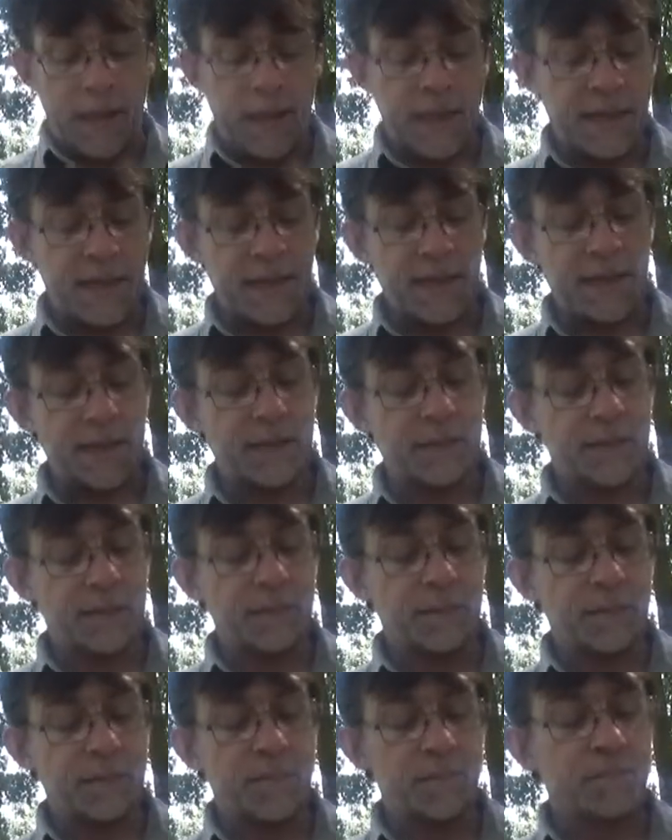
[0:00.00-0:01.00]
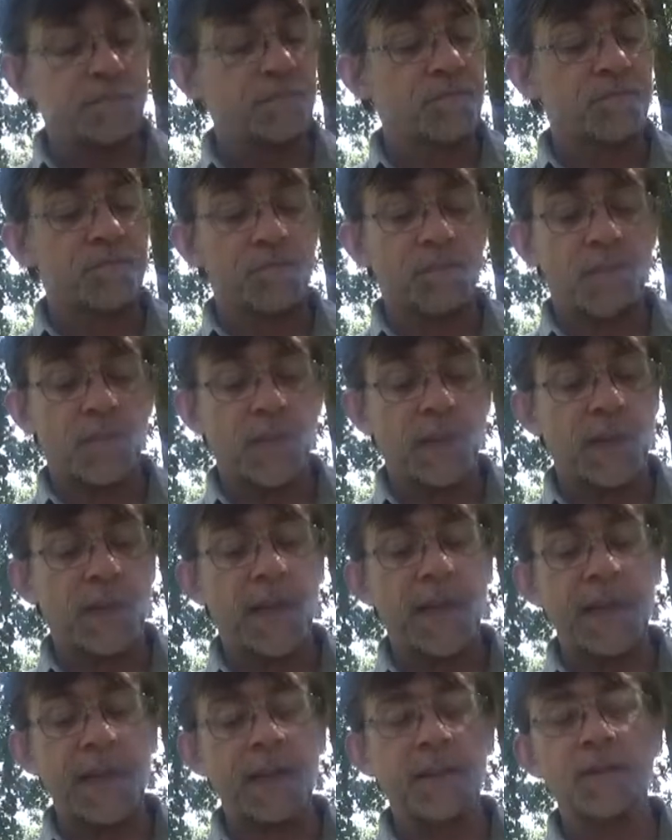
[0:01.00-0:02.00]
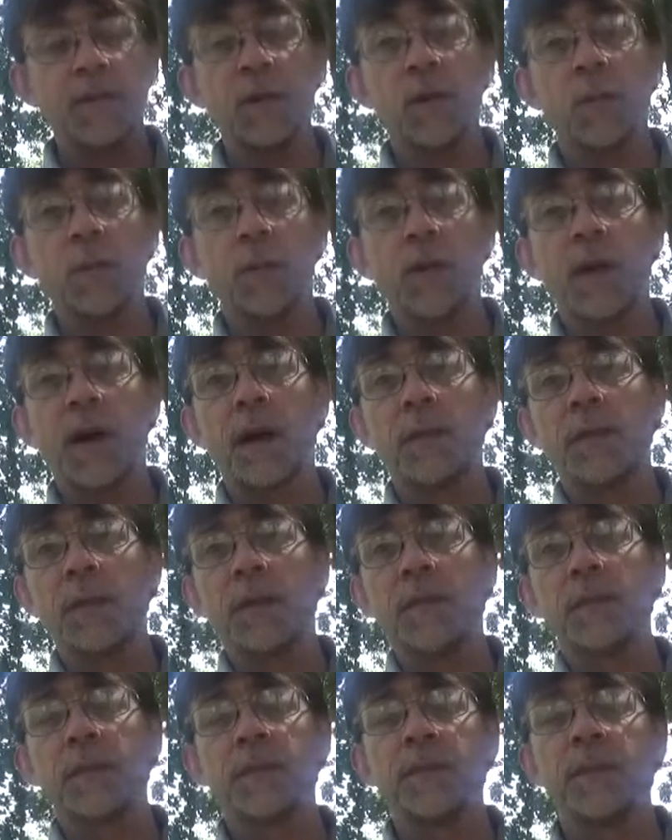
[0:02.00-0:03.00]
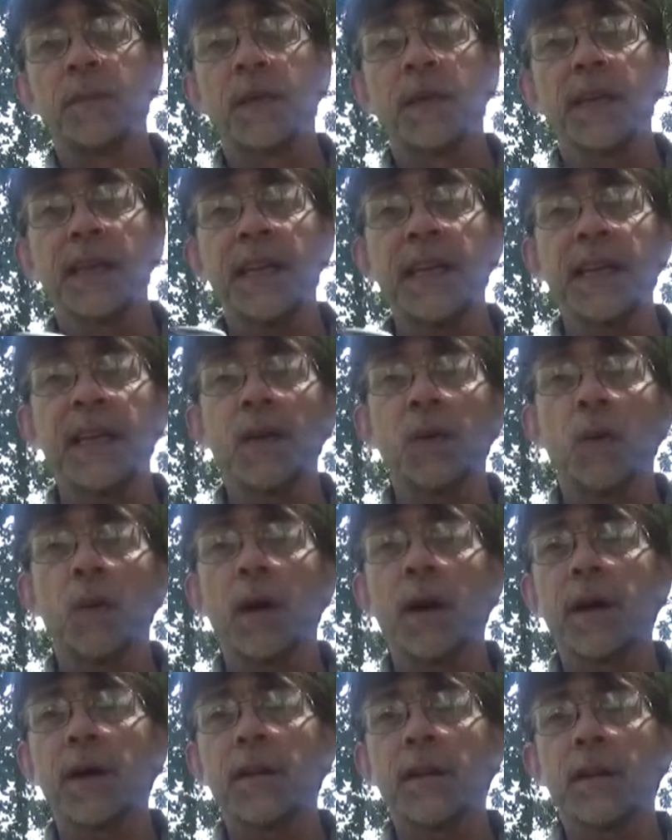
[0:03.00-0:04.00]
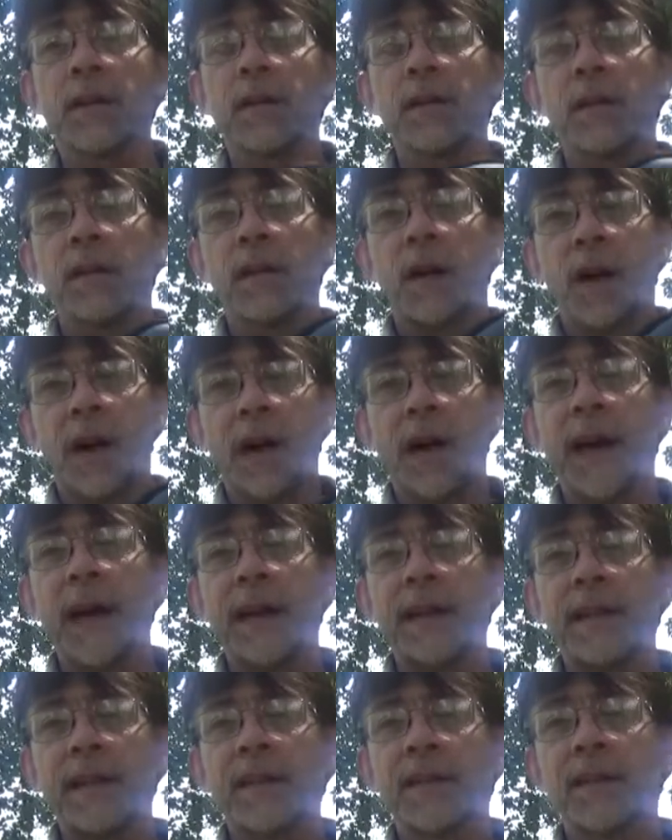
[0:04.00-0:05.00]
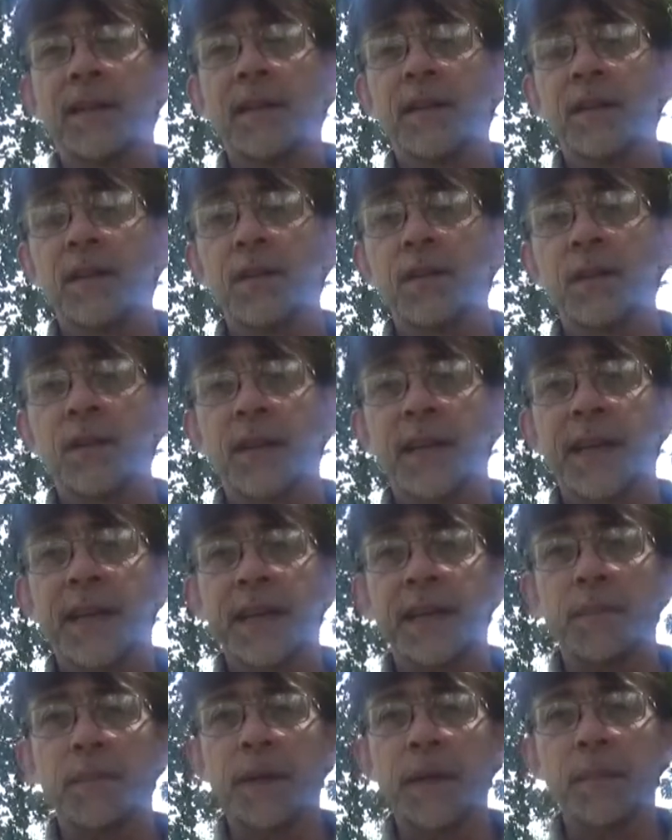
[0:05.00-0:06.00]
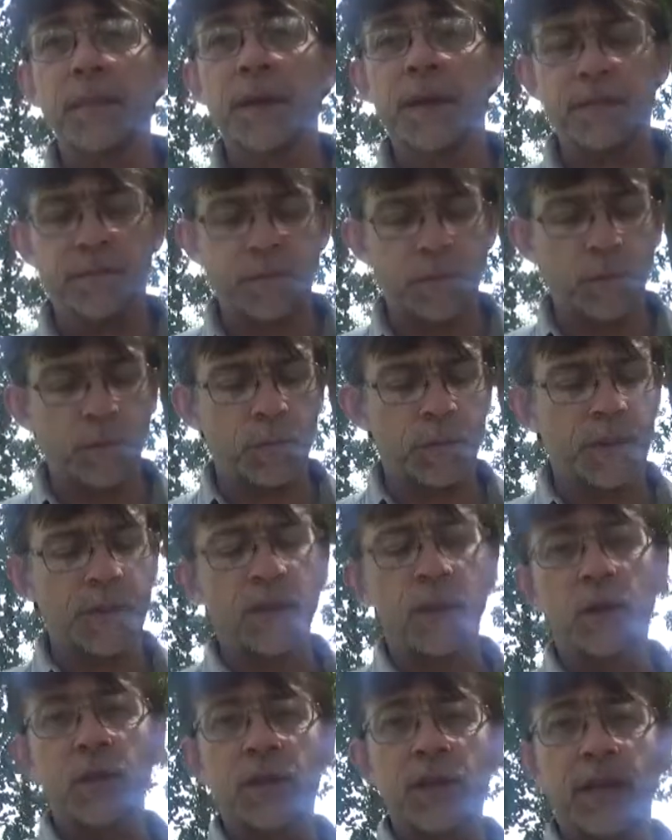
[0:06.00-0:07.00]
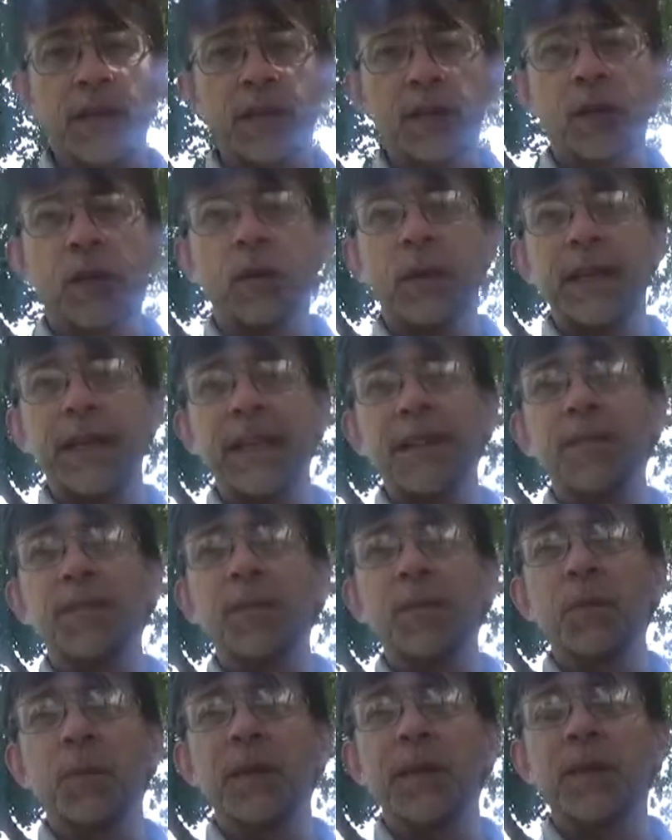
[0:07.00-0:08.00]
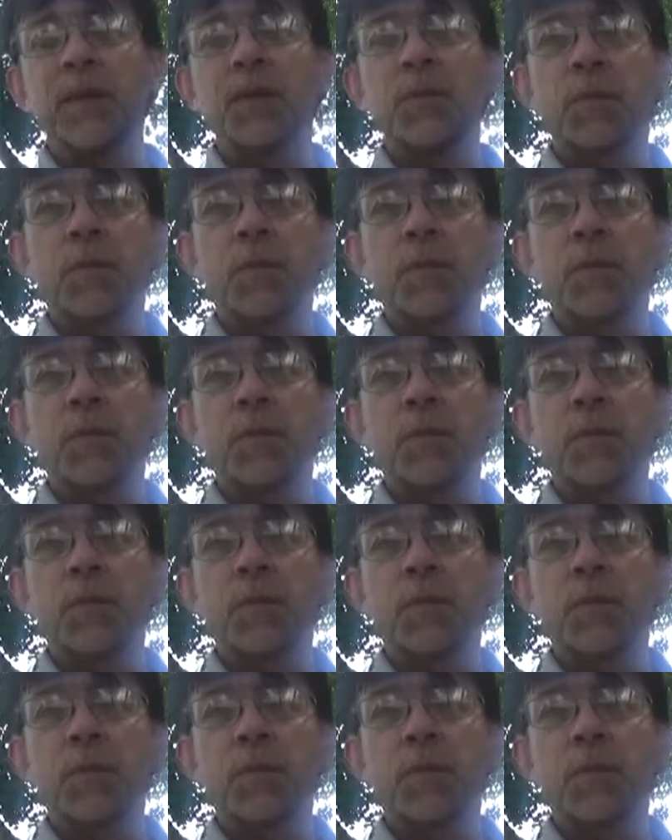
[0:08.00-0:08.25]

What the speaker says: And I have no problem getting water hot so that I can make my food with the Go Sun Go, even when it's